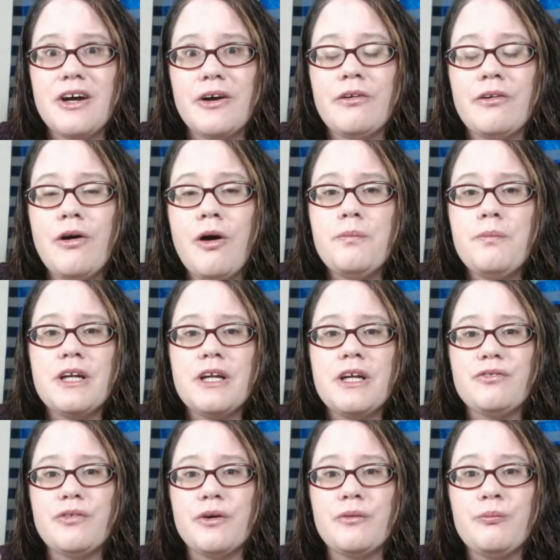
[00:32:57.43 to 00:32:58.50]
an opening
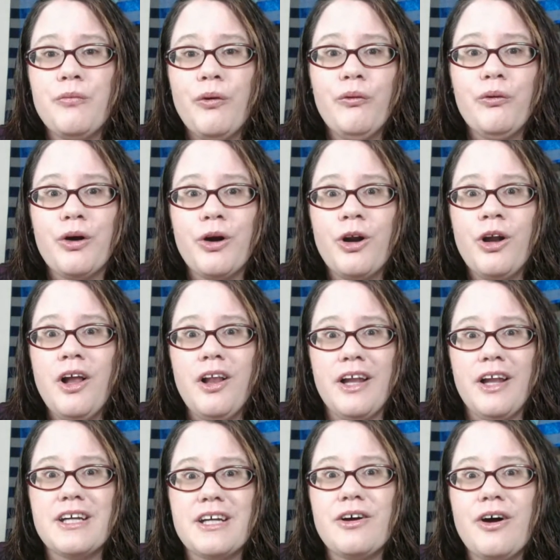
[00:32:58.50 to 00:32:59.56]
for more,
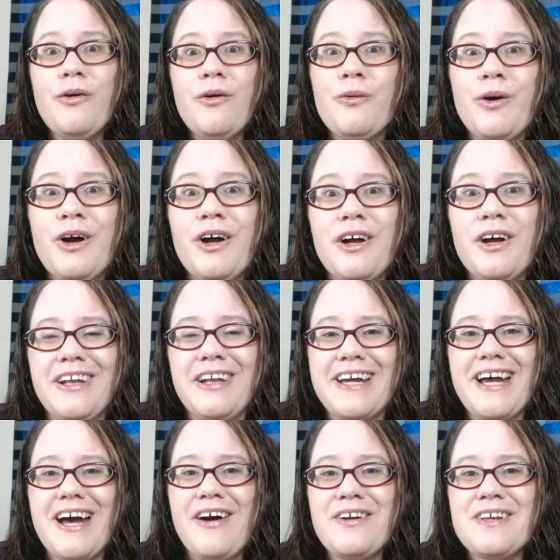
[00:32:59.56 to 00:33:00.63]
like, oh,
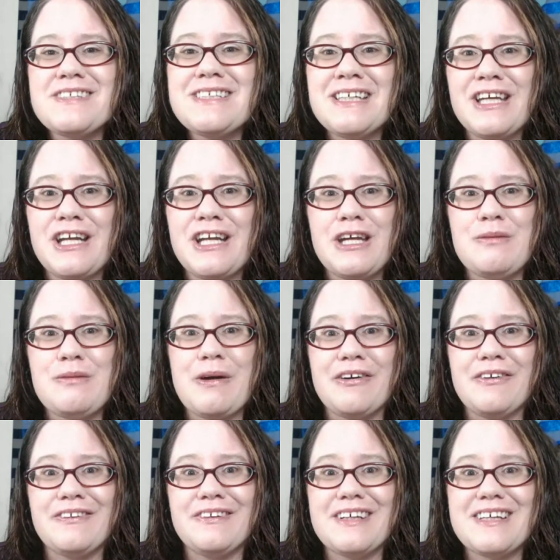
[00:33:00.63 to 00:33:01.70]
like, how does it get any better
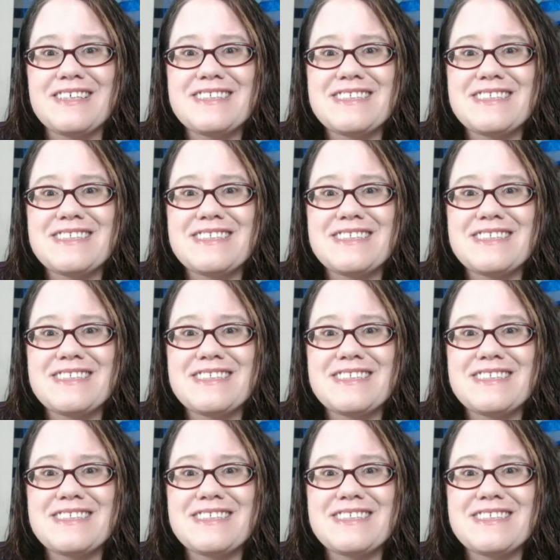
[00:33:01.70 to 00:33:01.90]
than this?